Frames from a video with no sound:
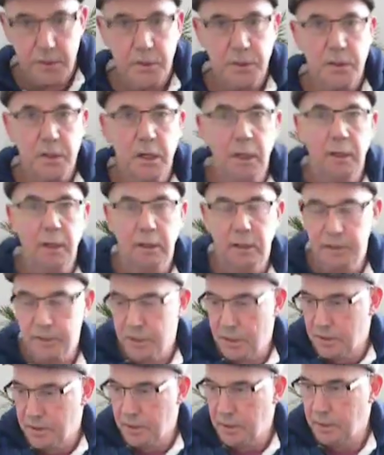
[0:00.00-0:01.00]
as
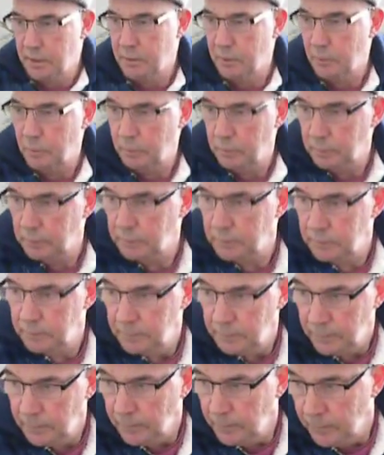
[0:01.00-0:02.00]
I say,
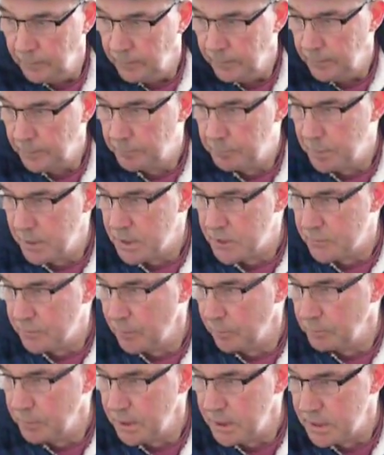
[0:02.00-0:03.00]
the
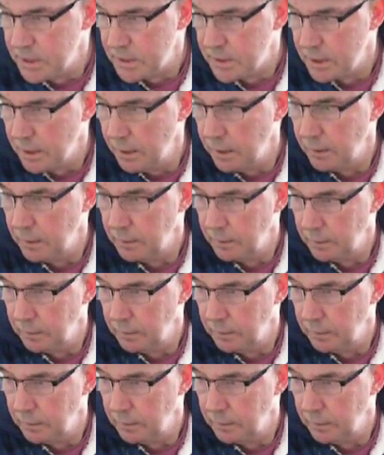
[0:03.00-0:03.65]
beast from the east